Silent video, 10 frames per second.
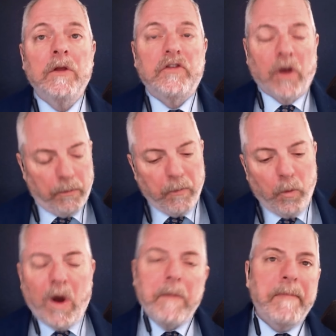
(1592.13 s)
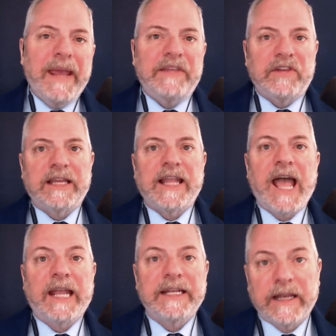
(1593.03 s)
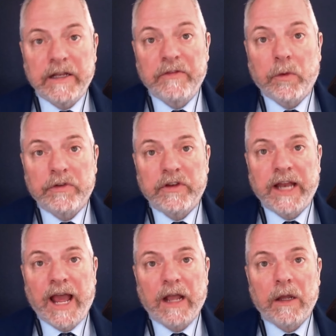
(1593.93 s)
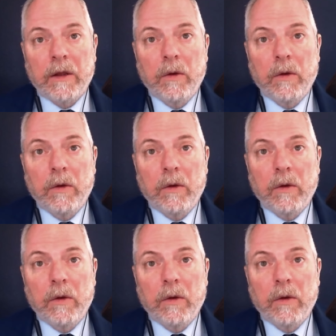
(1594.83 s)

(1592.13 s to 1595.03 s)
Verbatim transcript: So, what makes an attack a deadly force attack?